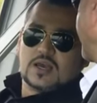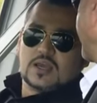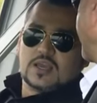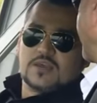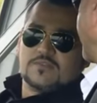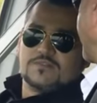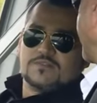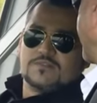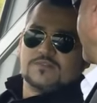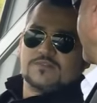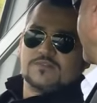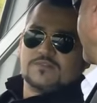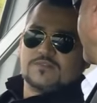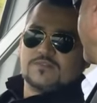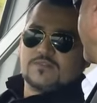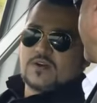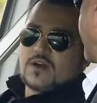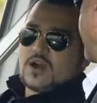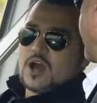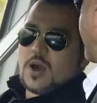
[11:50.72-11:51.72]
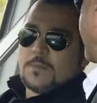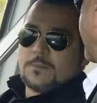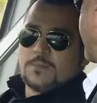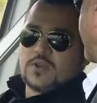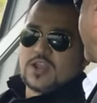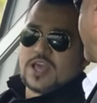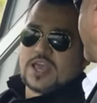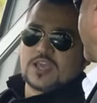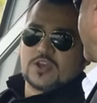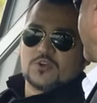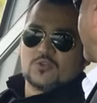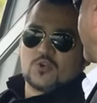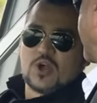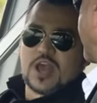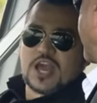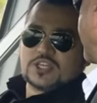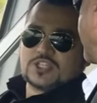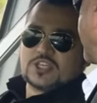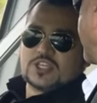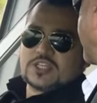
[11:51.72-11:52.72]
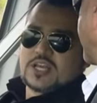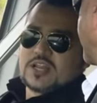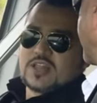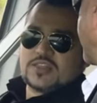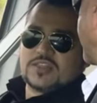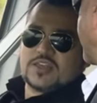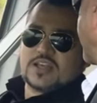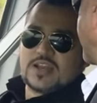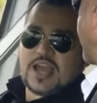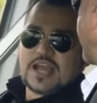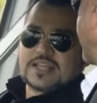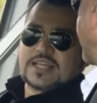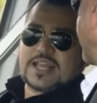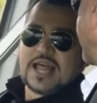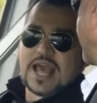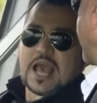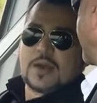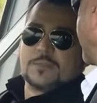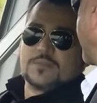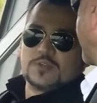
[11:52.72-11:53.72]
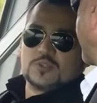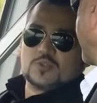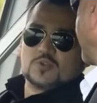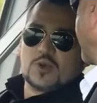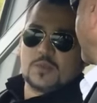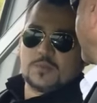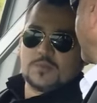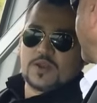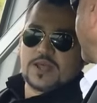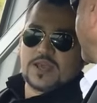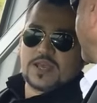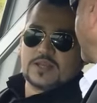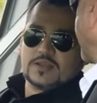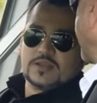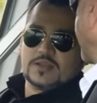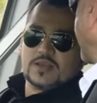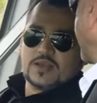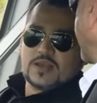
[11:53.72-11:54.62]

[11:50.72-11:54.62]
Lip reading: if a plane crashes, anything like that happens to a plane,